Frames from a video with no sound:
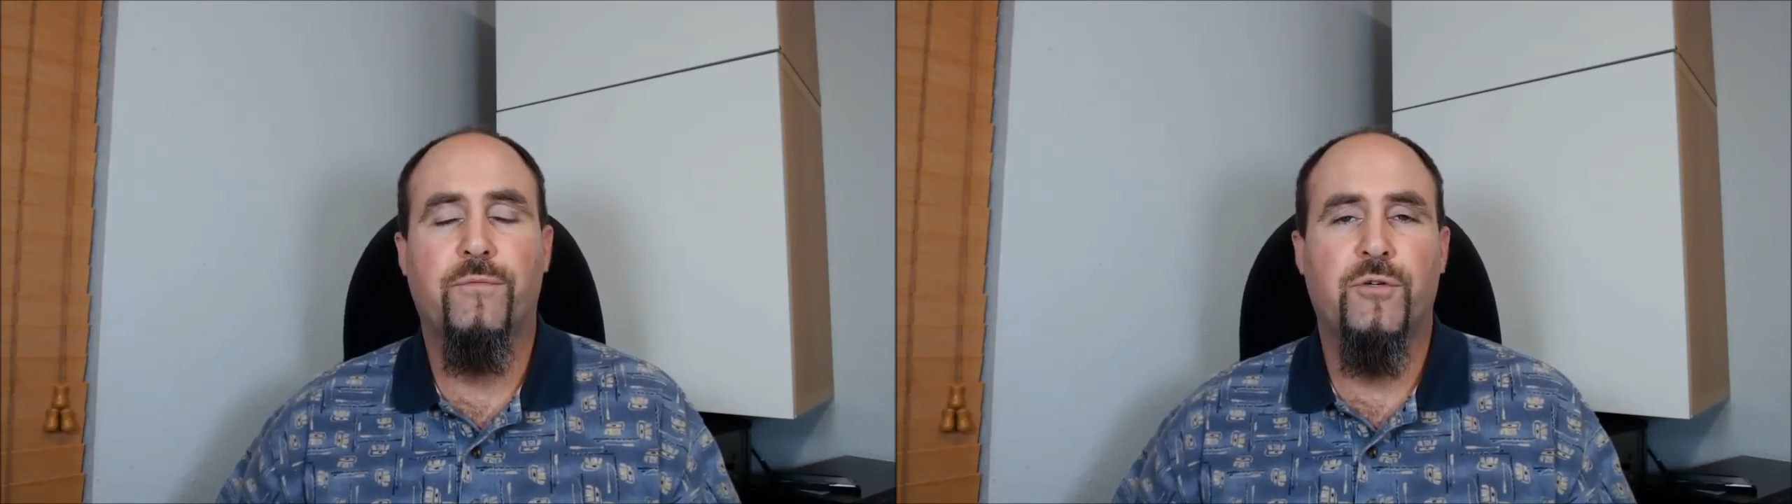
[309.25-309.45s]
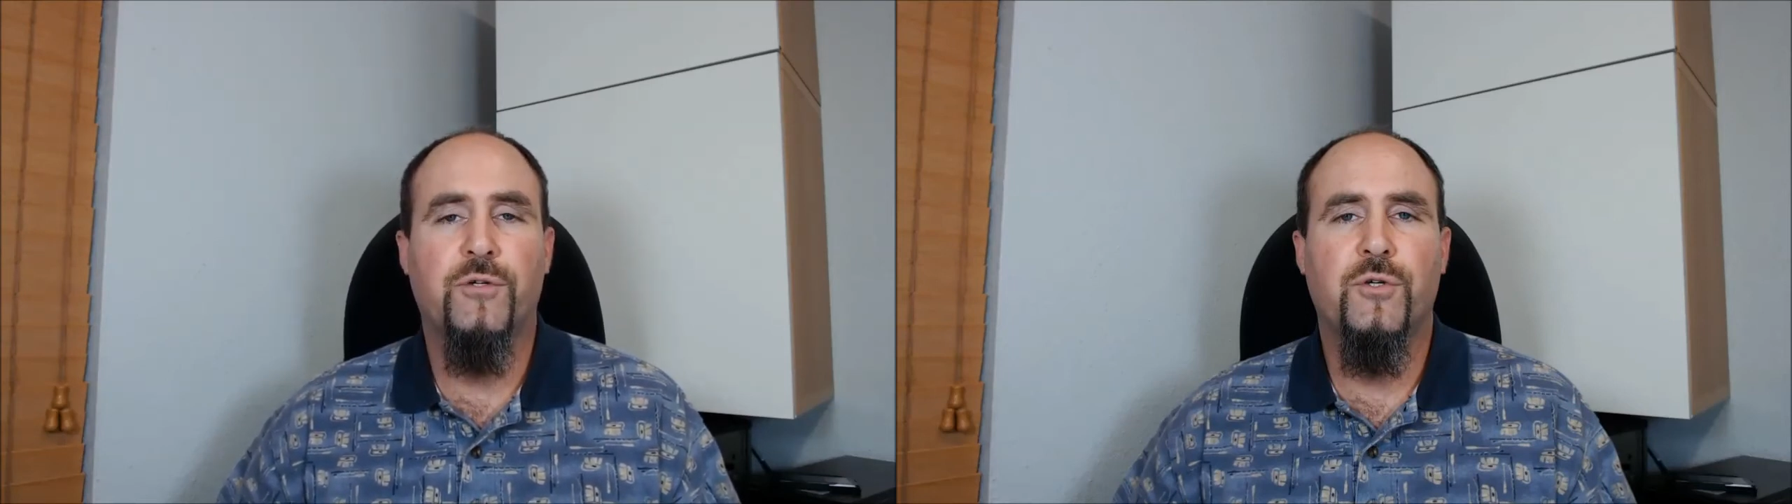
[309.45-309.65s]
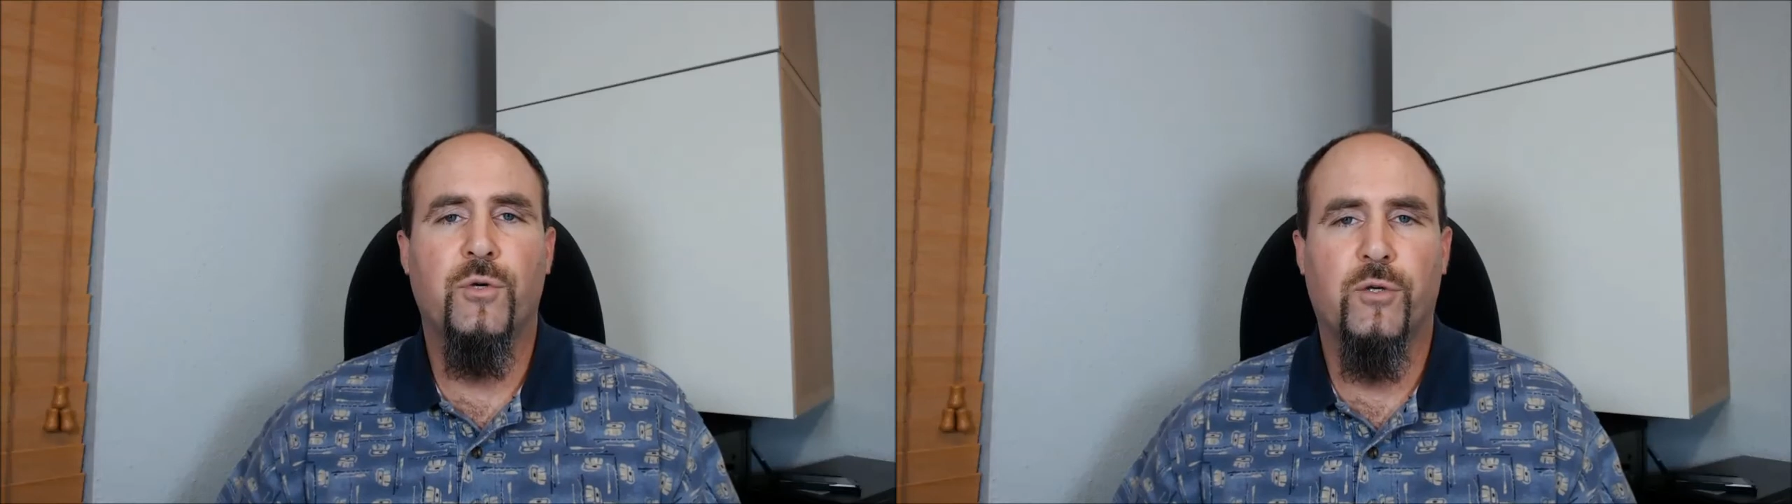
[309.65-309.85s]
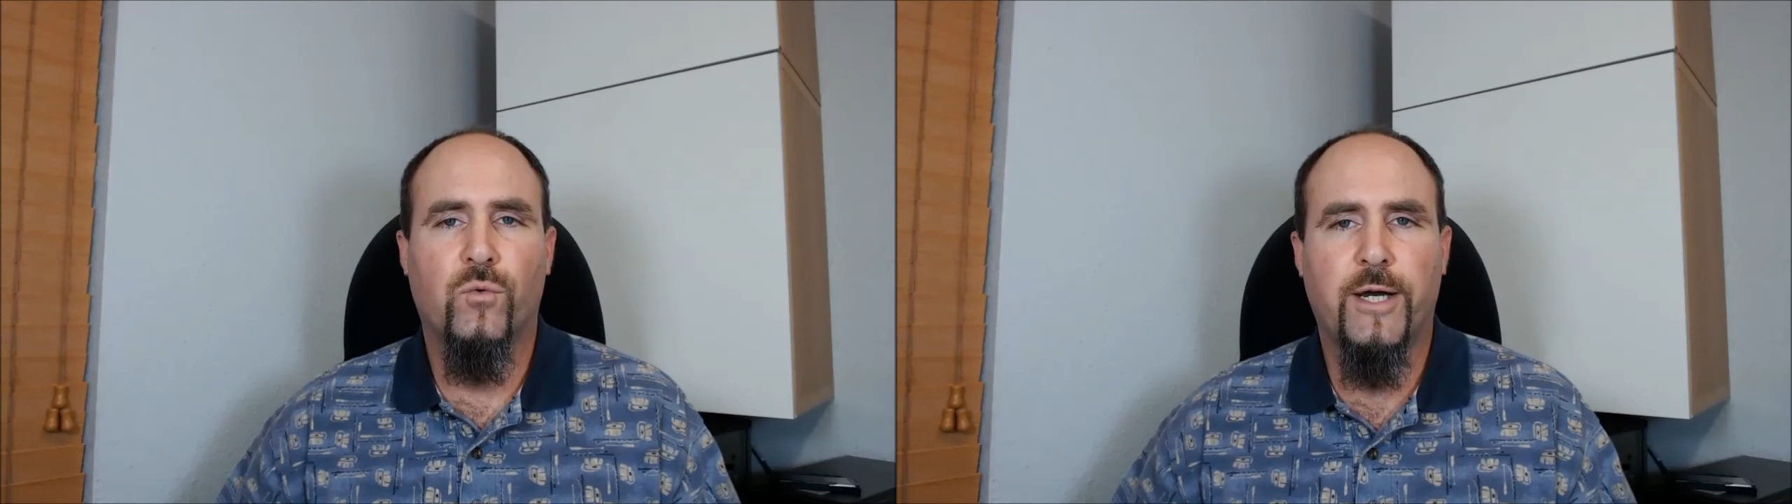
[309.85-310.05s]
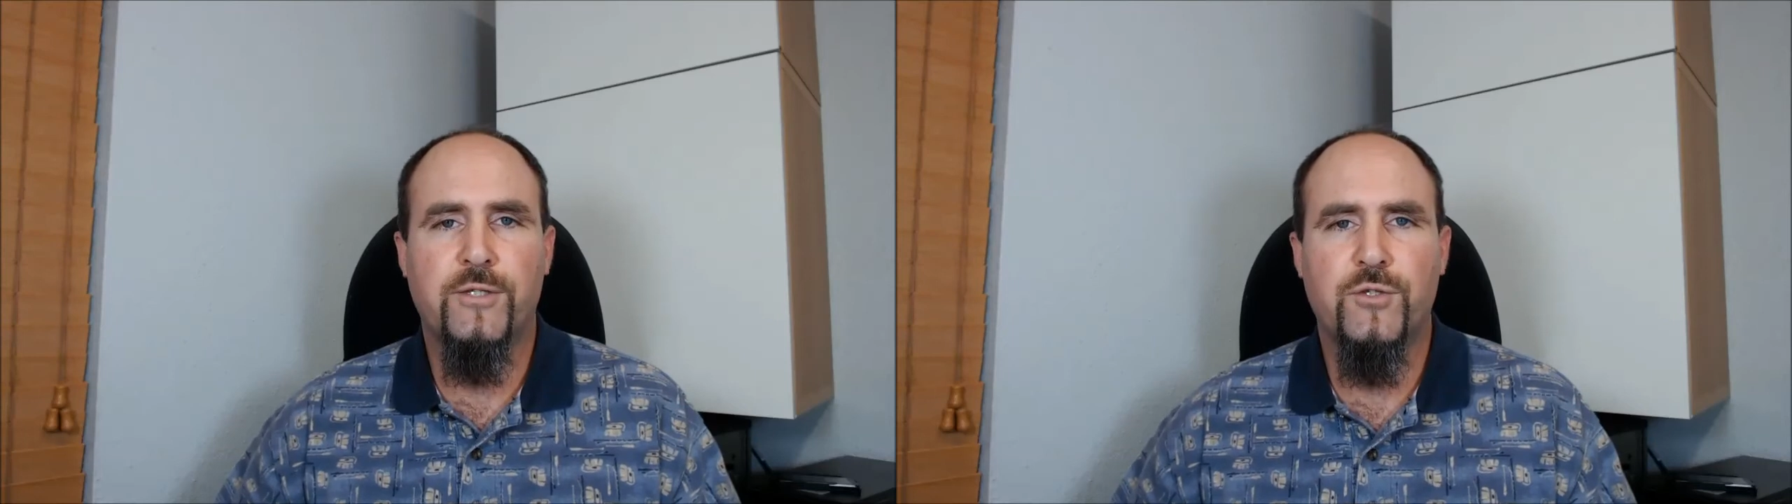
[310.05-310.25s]
if you're doing
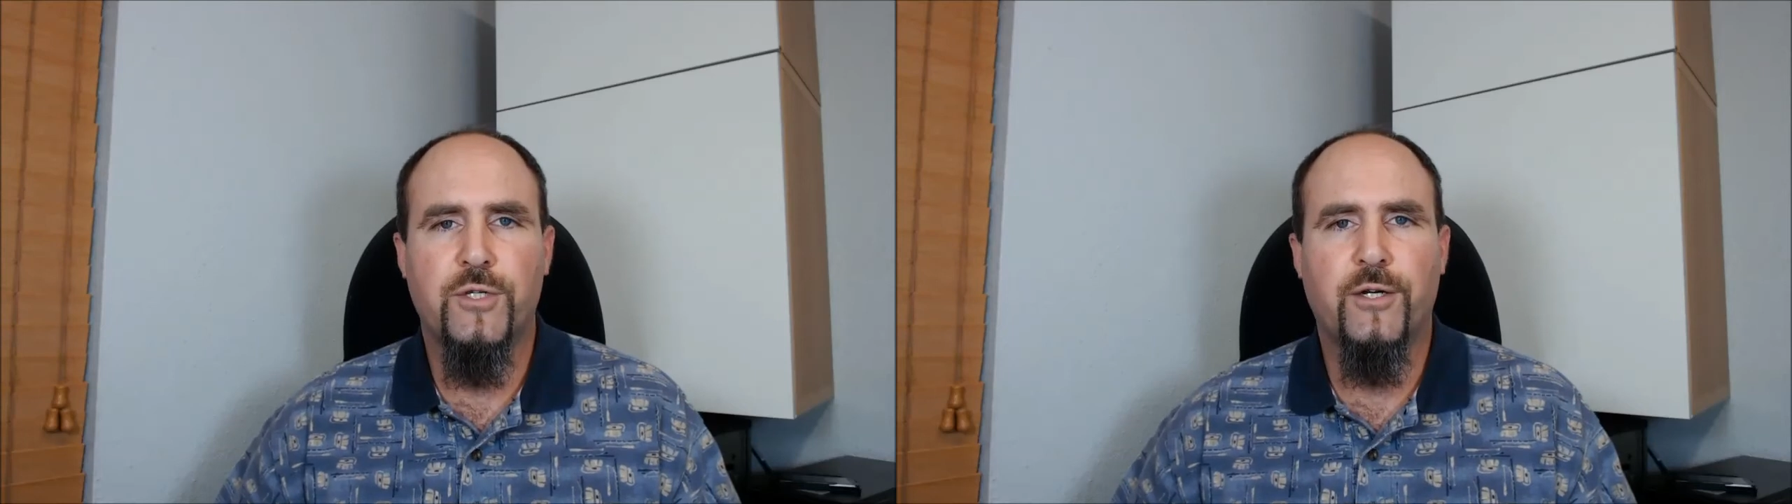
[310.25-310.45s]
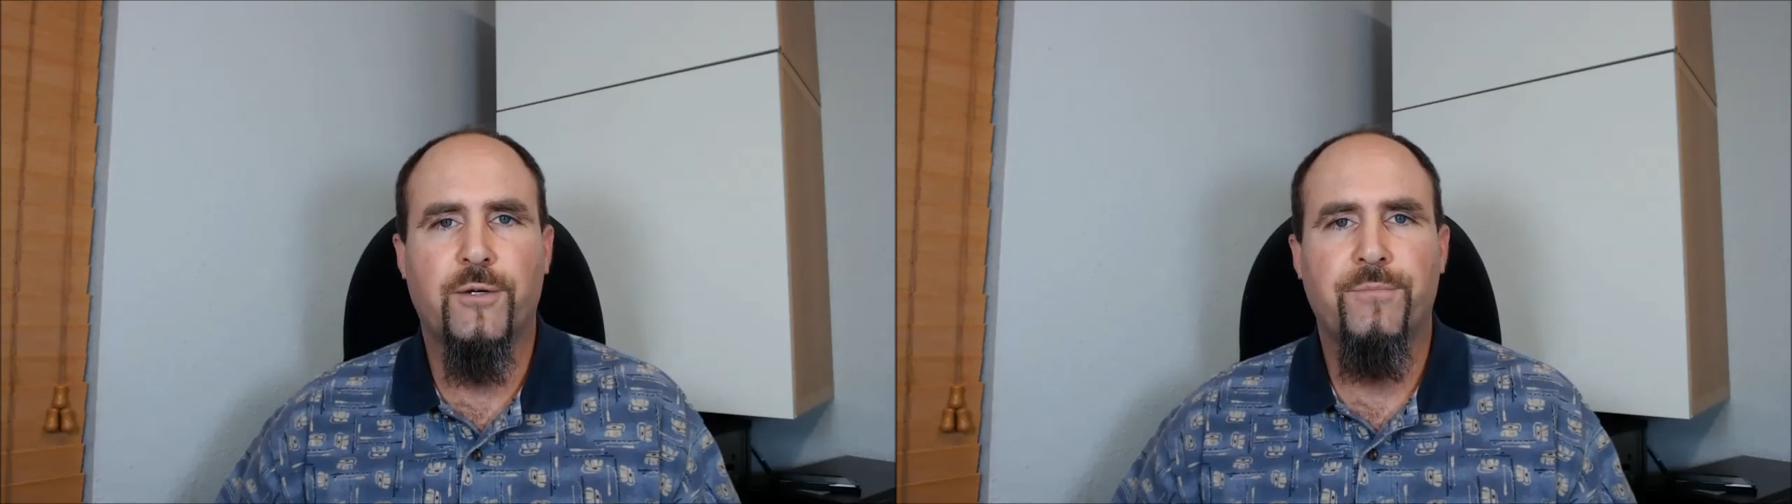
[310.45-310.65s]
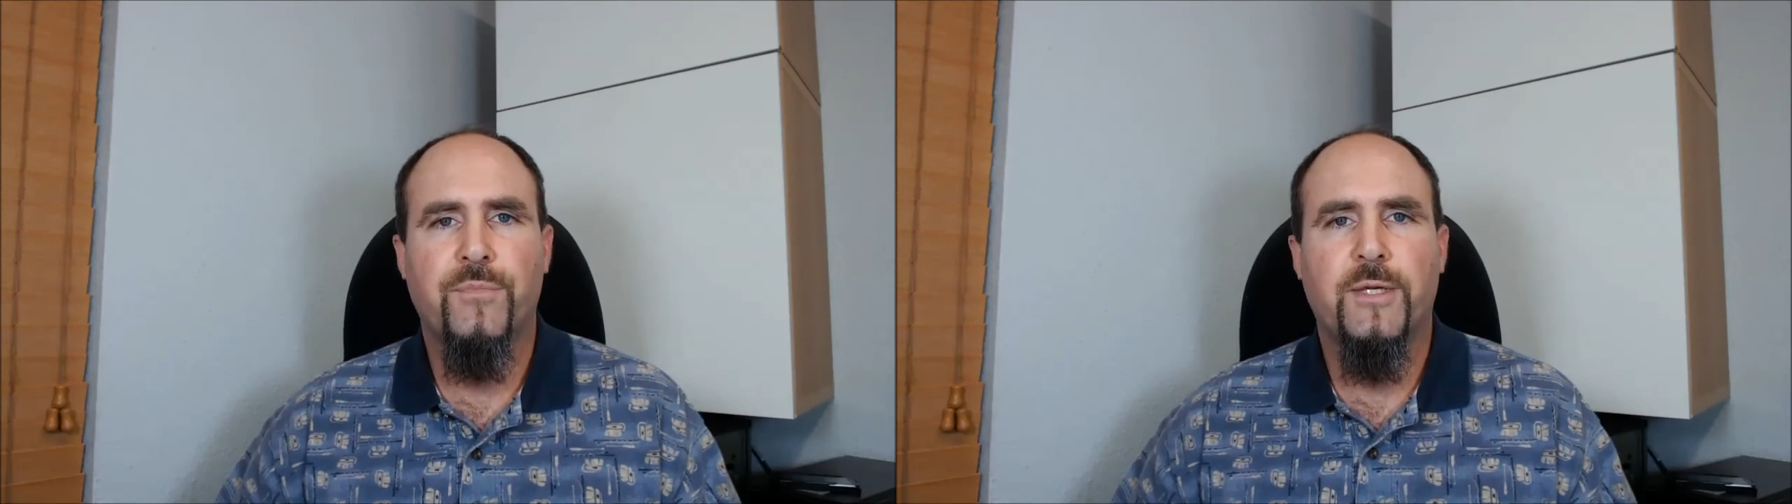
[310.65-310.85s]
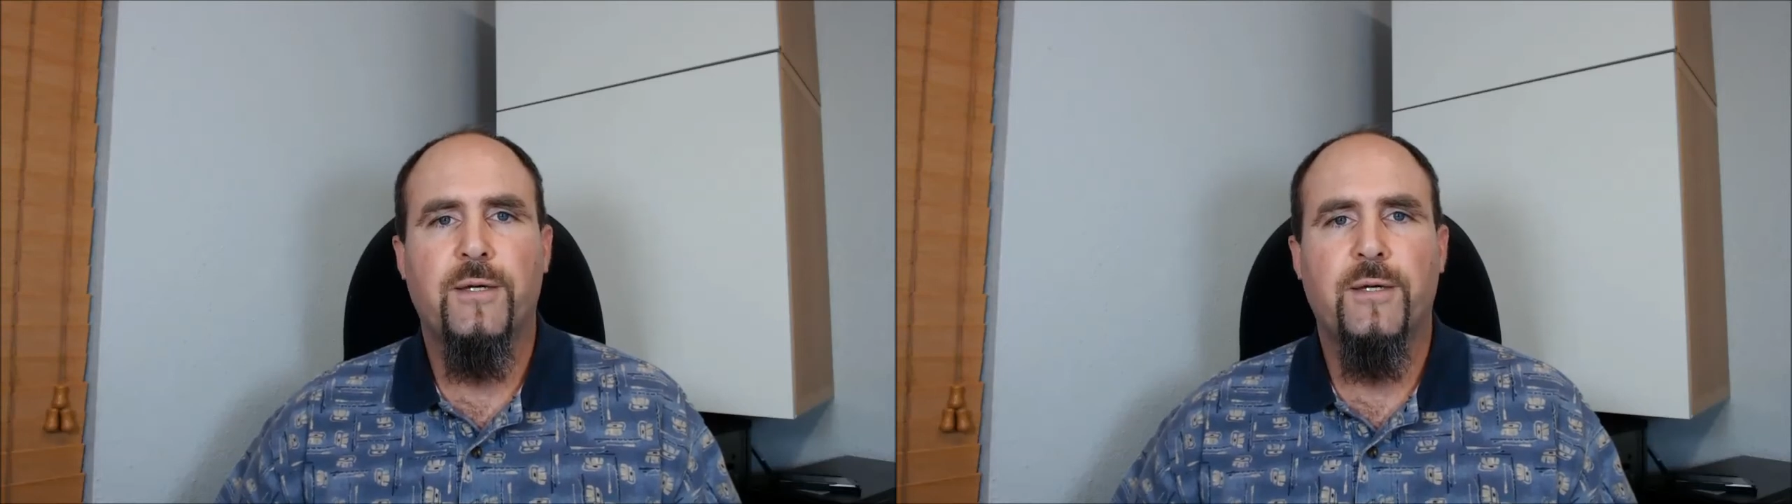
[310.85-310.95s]
rideshare,